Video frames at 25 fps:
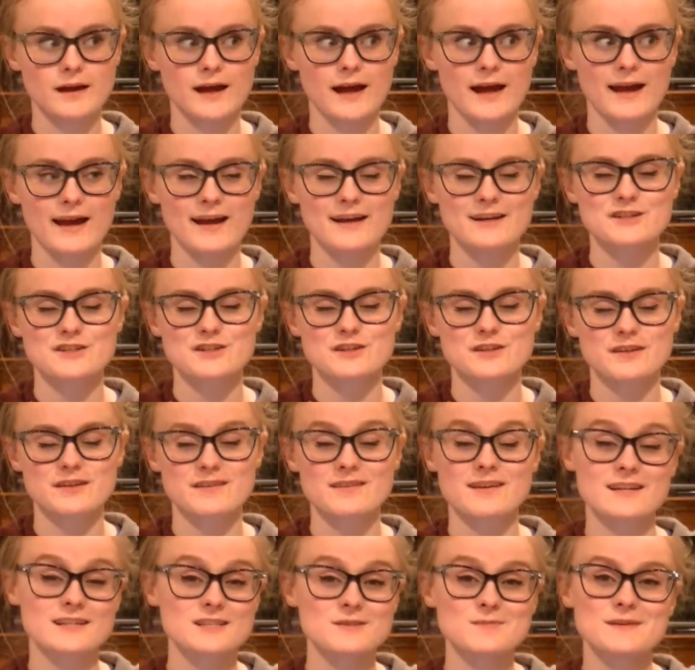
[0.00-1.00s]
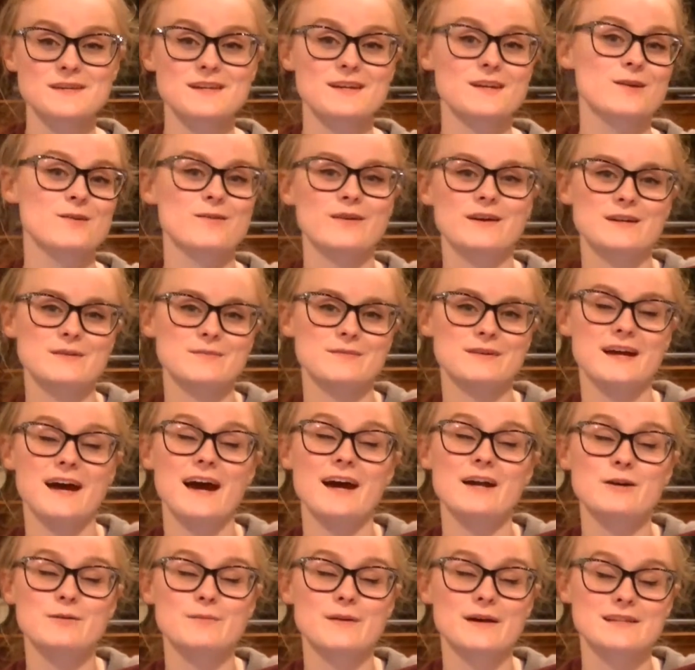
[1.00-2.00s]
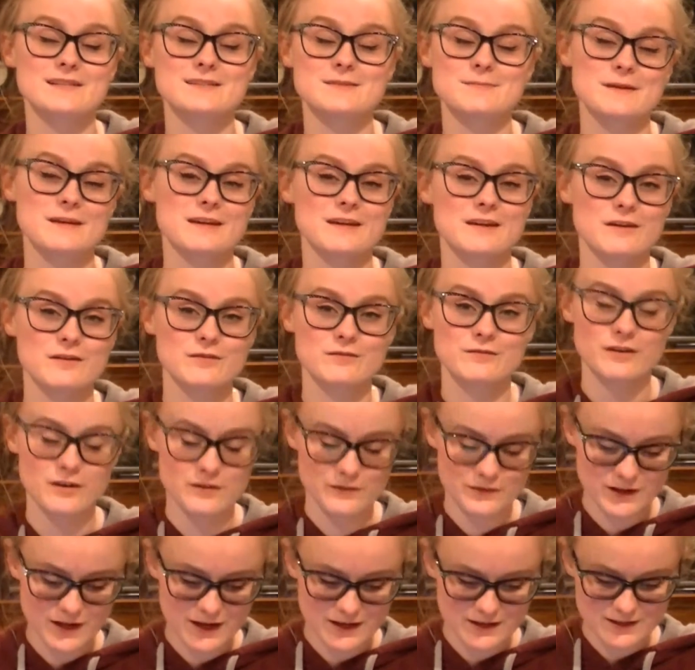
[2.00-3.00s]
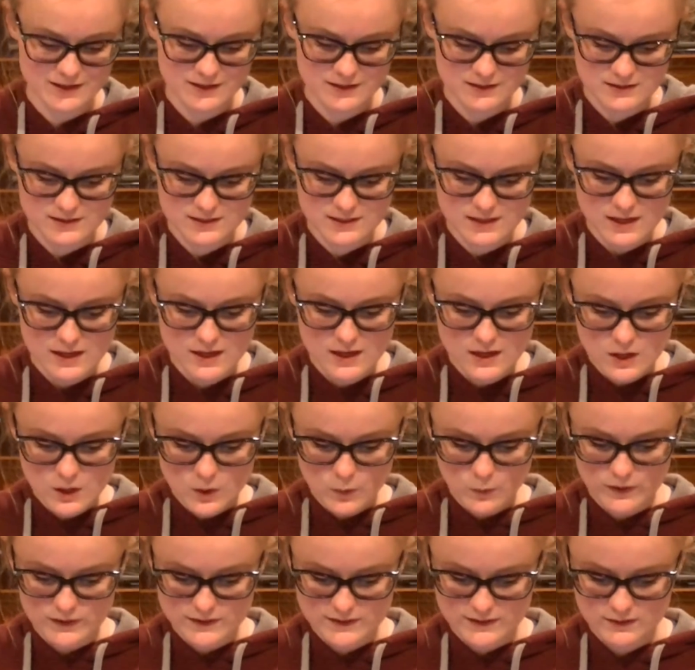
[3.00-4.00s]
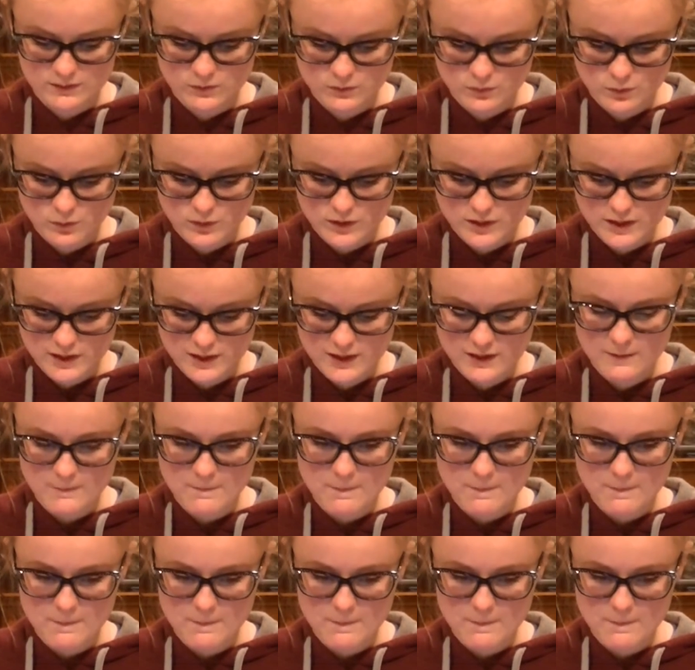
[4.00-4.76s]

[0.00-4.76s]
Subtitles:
I actually like speaking quite a bit. I don't mind speaking in front of an audience. What didn't work?